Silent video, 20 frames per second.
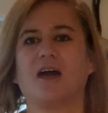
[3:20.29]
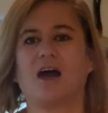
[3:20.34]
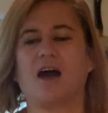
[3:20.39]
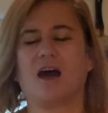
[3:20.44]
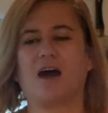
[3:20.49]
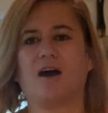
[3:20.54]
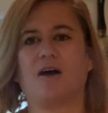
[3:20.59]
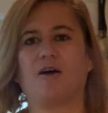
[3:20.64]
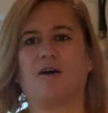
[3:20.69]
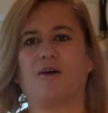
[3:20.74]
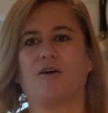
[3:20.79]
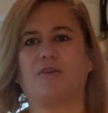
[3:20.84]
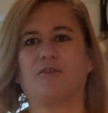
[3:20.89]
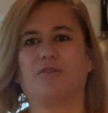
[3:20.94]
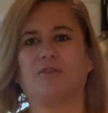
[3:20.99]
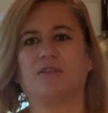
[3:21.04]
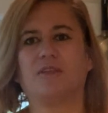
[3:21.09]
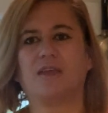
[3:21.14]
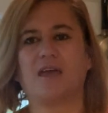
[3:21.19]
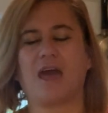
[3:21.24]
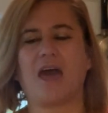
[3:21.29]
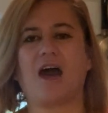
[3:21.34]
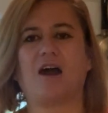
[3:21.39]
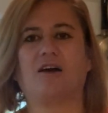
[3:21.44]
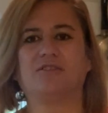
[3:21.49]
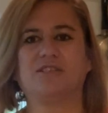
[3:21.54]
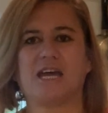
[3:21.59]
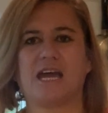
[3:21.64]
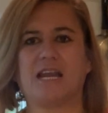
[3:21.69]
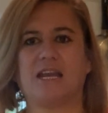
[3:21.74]
Our
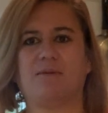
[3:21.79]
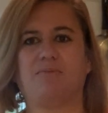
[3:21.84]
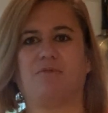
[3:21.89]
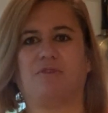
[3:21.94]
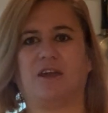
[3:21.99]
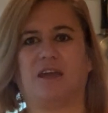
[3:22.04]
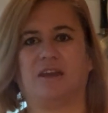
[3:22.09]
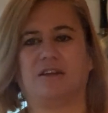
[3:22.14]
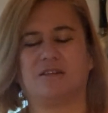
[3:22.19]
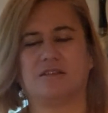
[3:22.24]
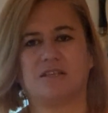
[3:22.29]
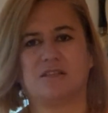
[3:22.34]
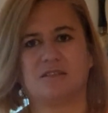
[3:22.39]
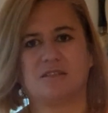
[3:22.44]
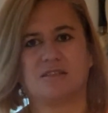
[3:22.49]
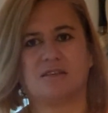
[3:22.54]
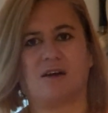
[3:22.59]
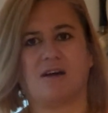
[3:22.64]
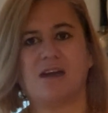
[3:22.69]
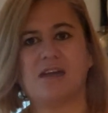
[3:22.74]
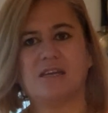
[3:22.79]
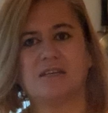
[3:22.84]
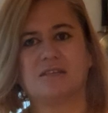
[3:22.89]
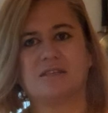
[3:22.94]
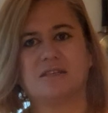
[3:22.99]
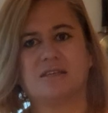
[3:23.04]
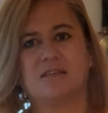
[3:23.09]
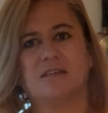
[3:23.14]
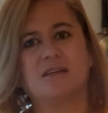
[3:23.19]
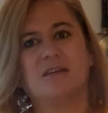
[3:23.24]
Daily Bread site
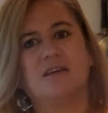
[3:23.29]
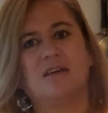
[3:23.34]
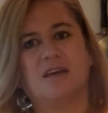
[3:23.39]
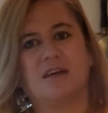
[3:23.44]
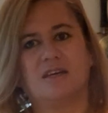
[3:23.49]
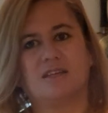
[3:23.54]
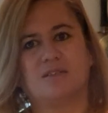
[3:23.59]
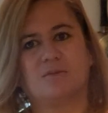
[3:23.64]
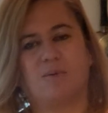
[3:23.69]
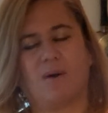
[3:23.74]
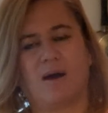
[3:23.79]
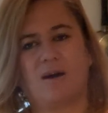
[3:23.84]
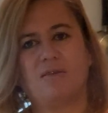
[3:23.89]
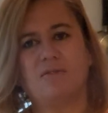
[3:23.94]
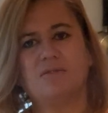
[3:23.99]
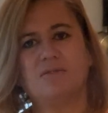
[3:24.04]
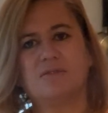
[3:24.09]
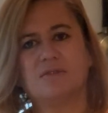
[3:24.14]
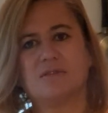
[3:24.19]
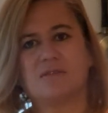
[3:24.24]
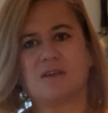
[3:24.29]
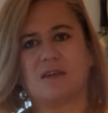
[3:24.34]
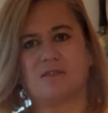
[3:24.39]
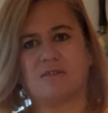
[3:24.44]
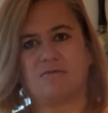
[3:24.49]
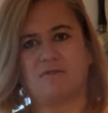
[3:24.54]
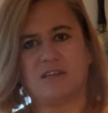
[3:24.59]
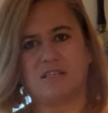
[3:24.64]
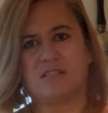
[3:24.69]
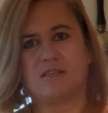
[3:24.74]
as well, so the
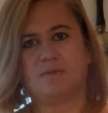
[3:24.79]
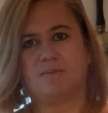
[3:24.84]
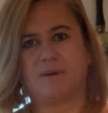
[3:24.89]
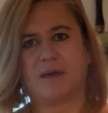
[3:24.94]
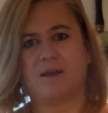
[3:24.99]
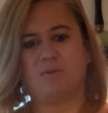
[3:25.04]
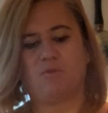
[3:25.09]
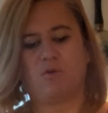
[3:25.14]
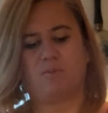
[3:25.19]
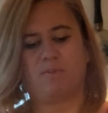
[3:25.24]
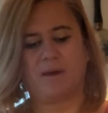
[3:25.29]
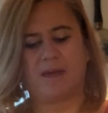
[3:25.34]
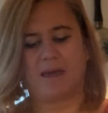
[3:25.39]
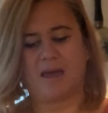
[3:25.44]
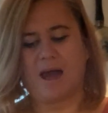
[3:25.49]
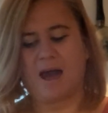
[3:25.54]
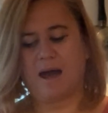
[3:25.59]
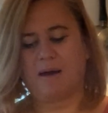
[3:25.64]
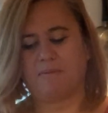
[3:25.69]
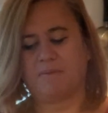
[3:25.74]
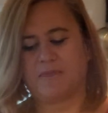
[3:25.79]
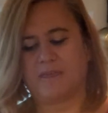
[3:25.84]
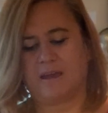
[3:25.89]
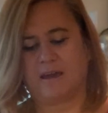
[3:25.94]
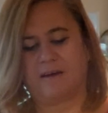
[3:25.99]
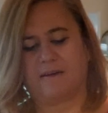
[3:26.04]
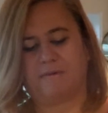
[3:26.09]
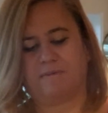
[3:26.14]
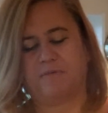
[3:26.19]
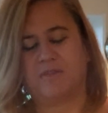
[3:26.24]
recipe will be up
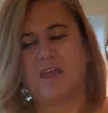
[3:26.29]
there.